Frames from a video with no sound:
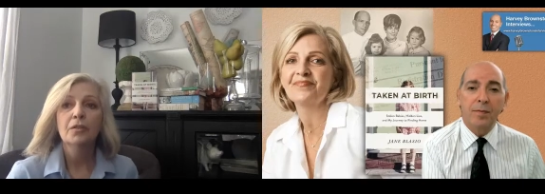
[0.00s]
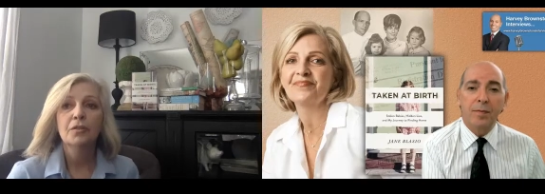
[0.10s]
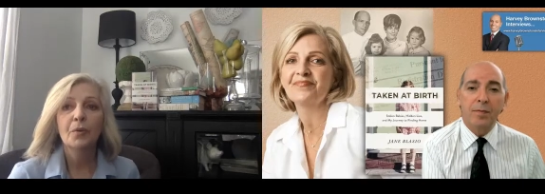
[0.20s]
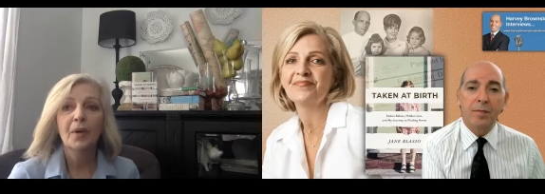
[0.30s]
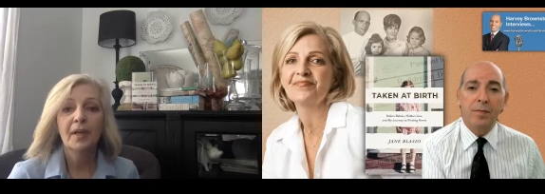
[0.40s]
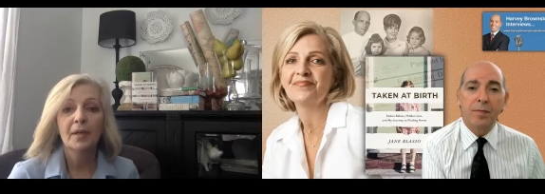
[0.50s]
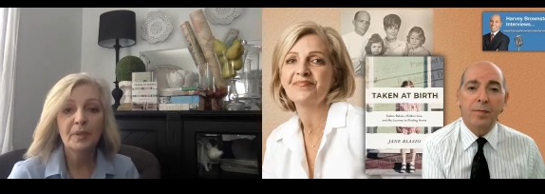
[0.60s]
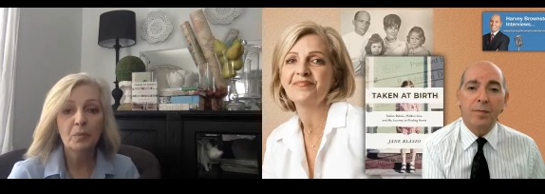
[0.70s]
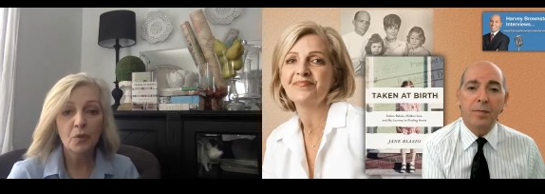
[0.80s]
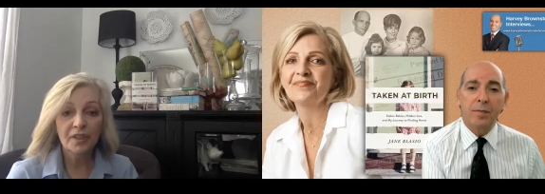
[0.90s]
Speaker 1: So I had
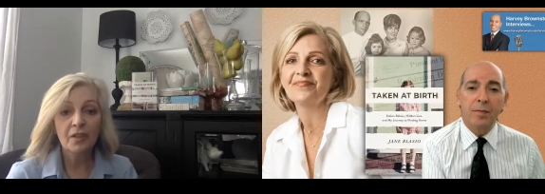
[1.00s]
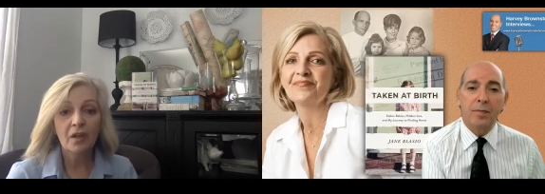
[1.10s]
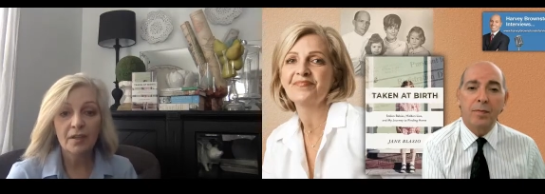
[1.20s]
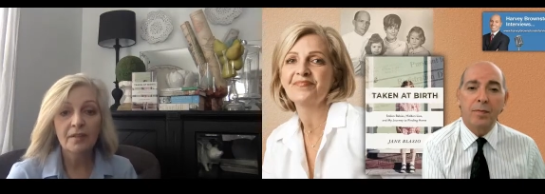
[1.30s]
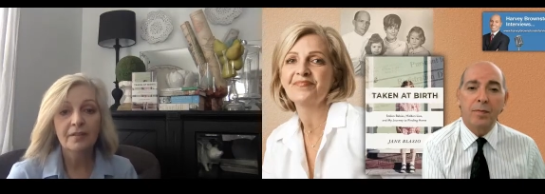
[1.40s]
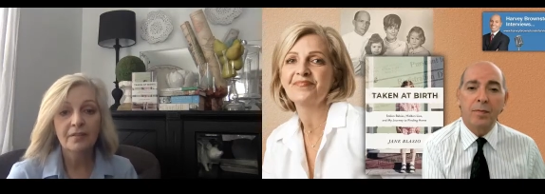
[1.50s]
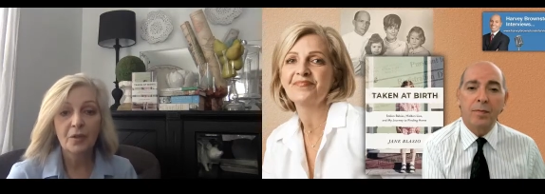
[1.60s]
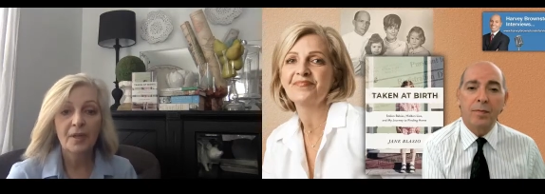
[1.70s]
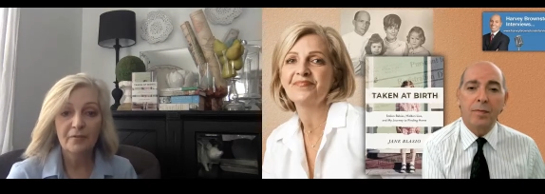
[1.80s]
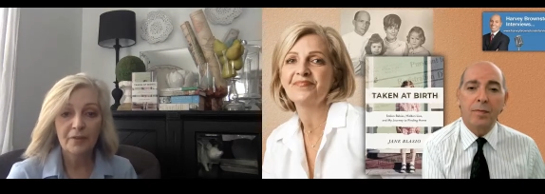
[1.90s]
been working on
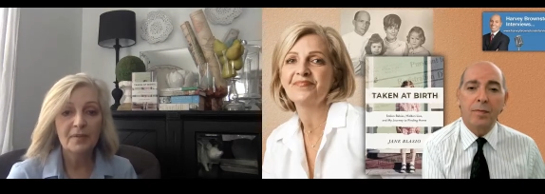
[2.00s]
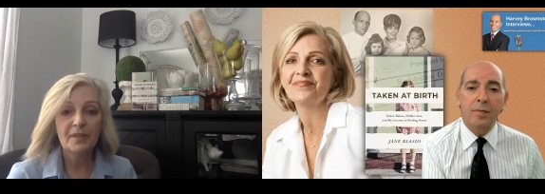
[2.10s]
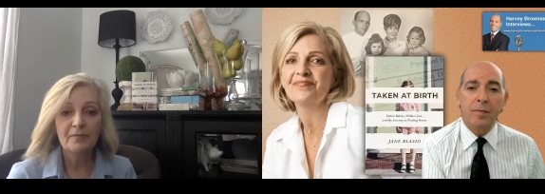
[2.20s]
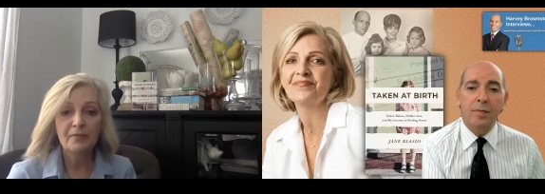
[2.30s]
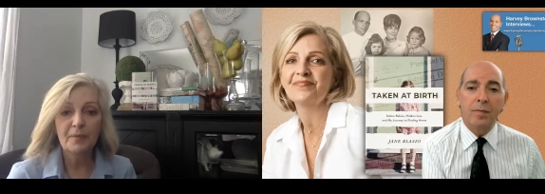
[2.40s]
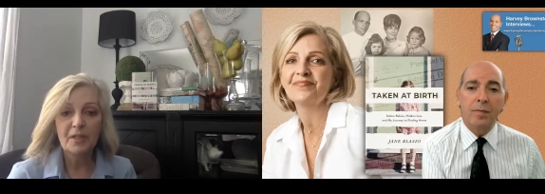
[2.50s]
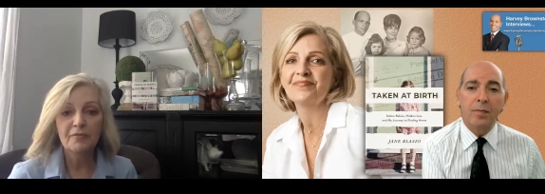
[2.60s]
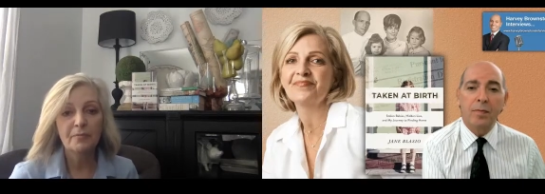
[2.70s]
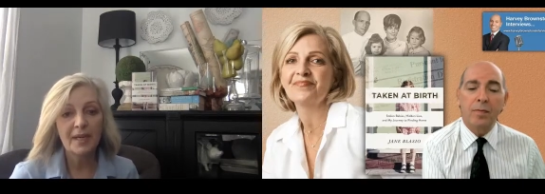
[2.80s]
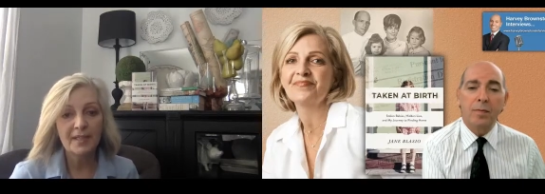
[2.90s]
trying to find the information
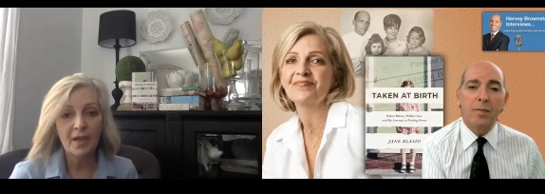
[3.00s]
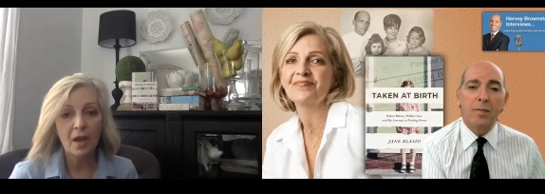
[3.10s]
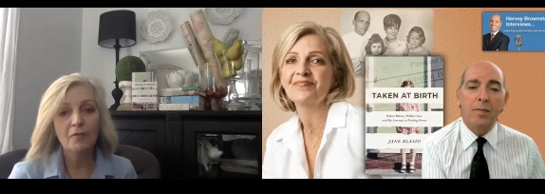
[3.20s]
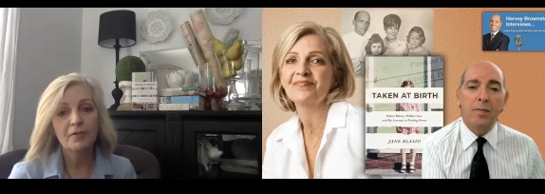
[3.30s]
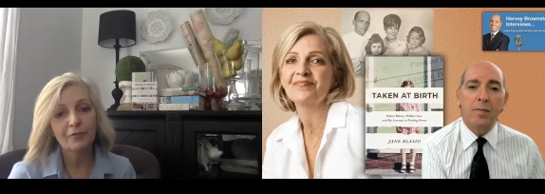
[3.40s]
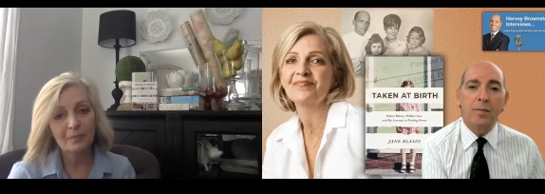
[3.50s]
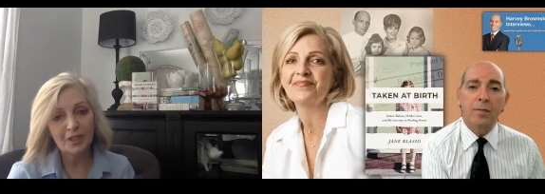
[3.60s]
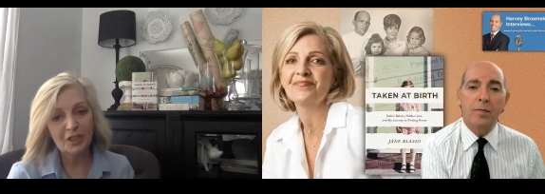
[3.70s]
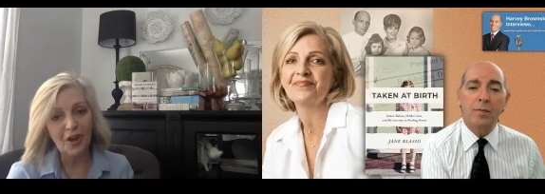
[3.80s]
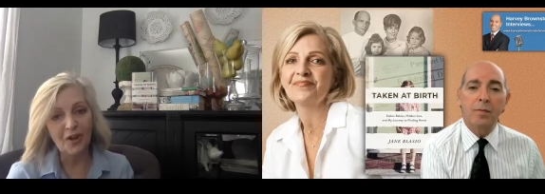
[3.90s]
for myself and for
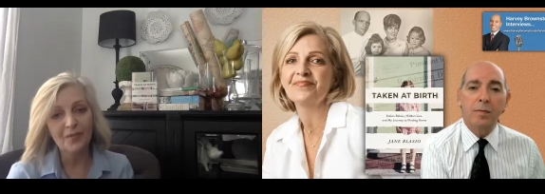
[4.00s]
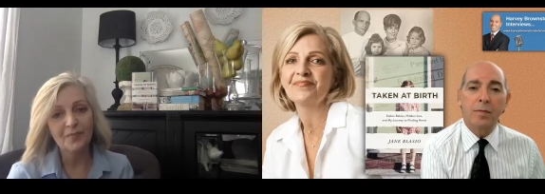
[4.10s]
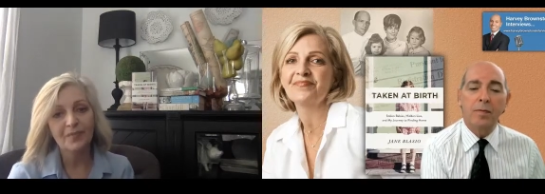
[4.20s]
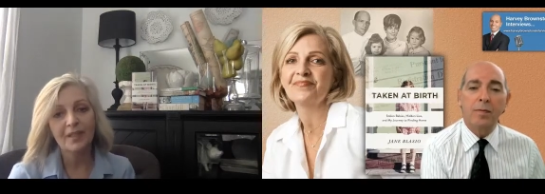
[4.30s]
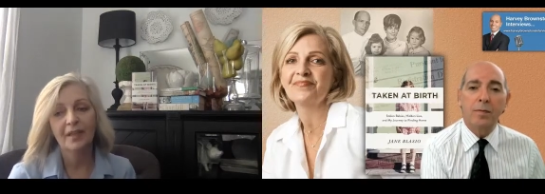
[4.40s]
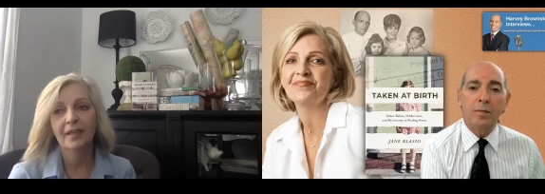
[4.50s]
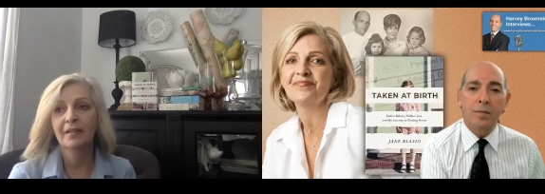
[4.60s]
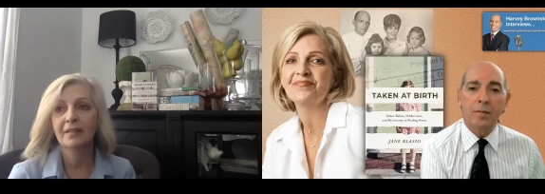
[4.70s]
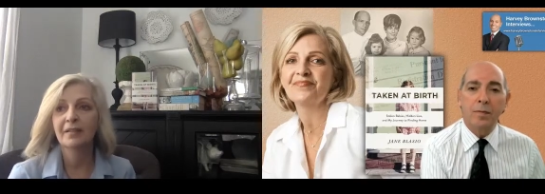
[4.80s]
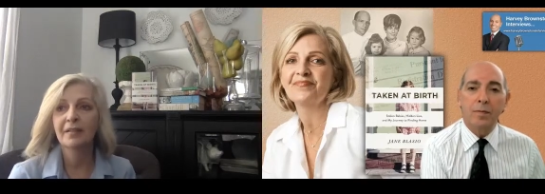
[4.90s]
Michelle.
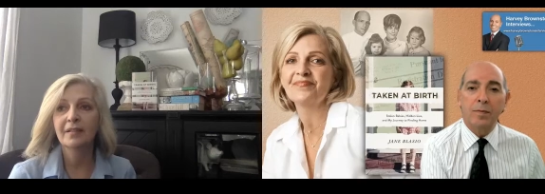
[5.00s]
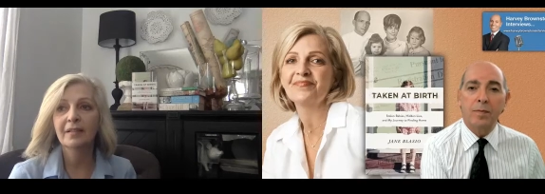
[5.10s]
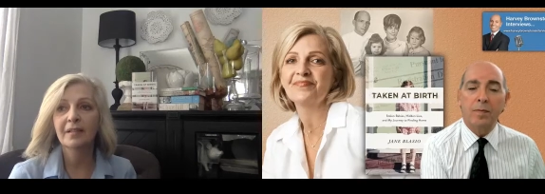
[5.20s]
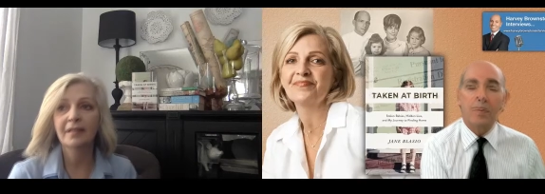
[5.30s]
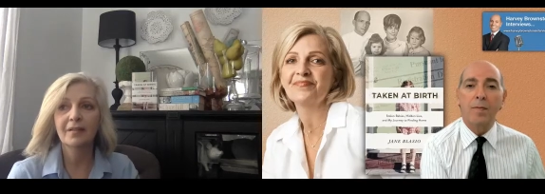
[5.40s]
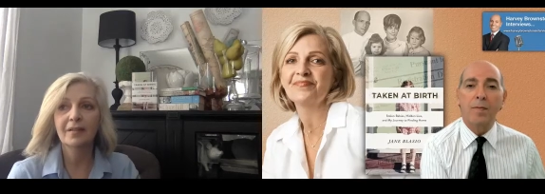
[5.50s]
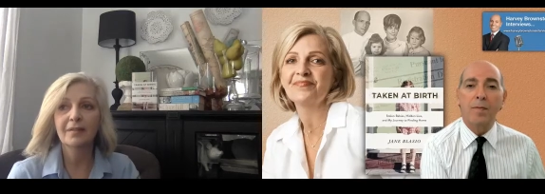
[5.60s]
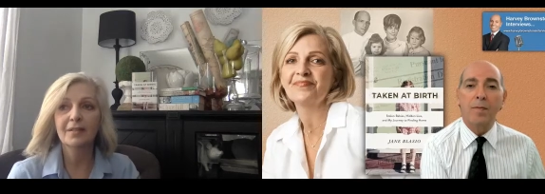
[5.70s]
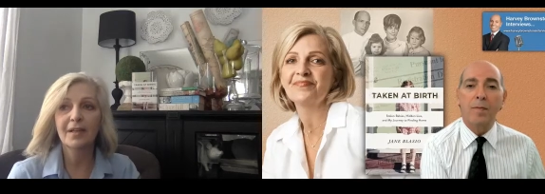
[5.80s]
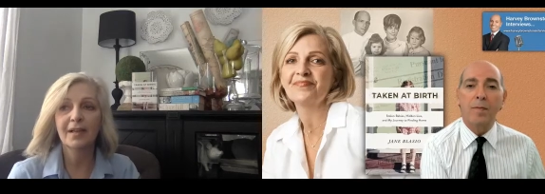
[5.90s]
And
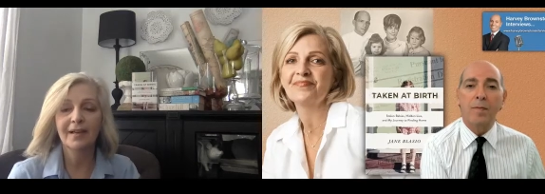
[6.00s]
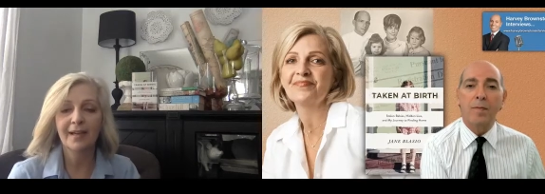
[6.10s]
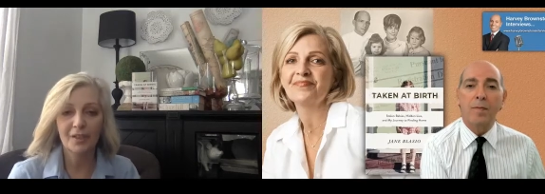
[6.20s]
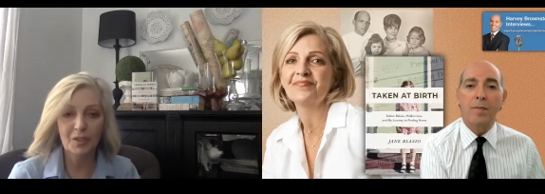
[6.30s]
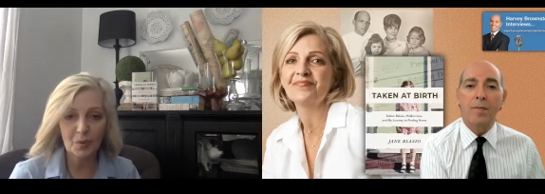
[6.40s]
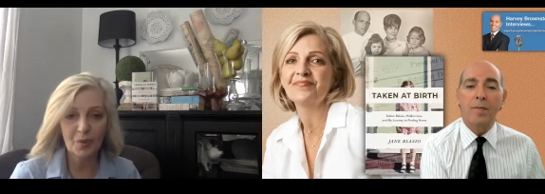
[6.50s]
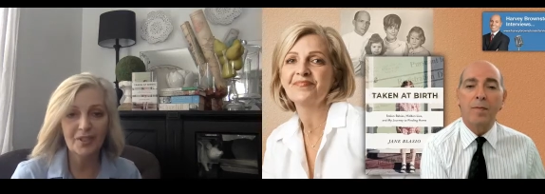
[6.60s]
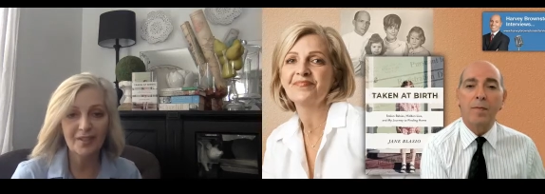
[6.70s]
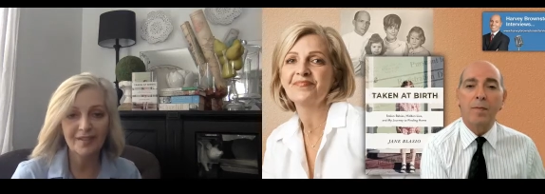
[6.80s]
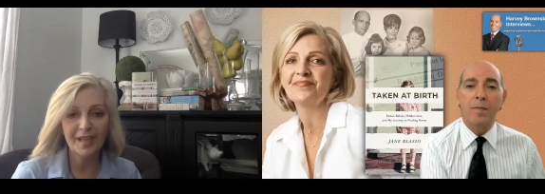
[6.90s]
I had a
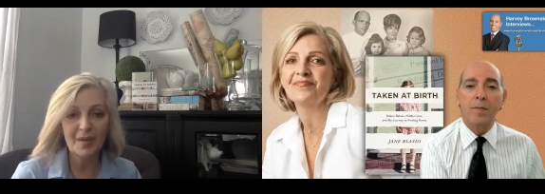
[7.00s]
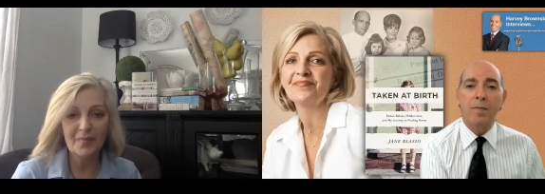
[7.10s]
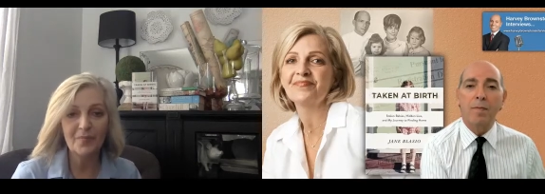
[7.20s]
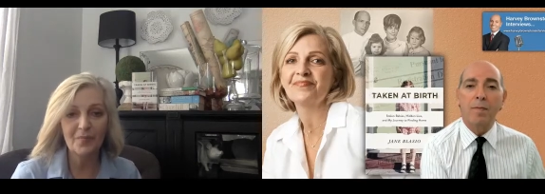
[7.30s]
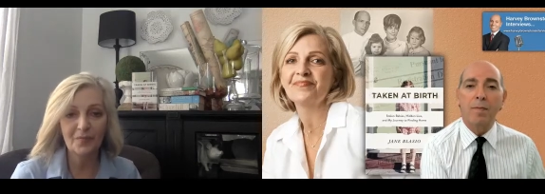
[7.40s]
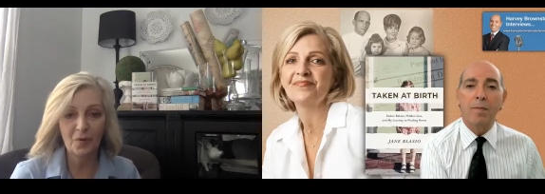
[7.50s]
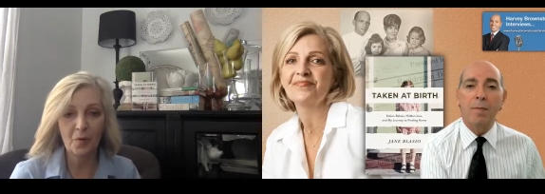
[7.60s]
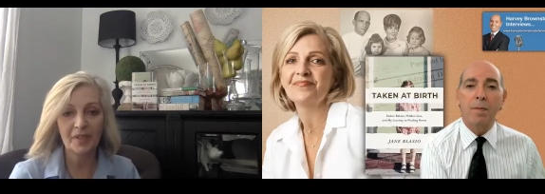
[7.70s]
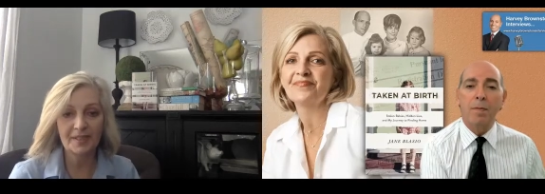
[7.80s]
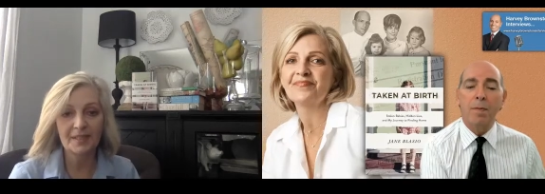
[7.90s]
source that came
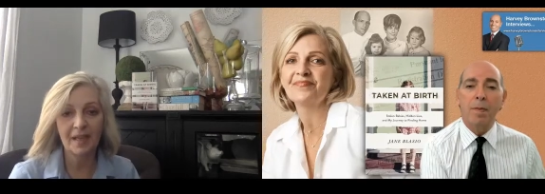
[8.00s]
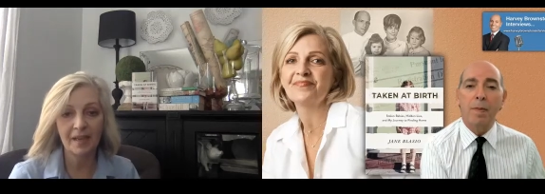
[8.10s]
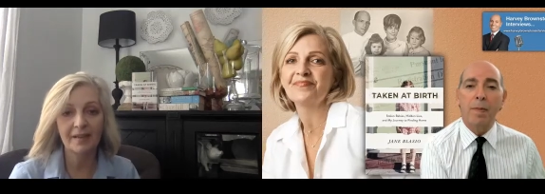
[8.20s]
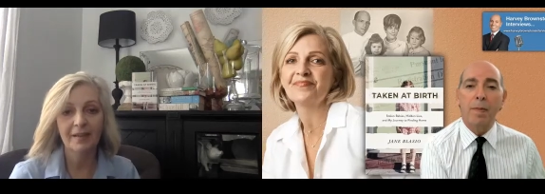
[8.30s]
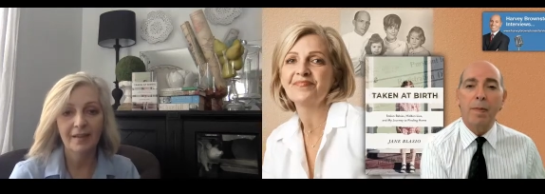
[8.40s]
forward and said,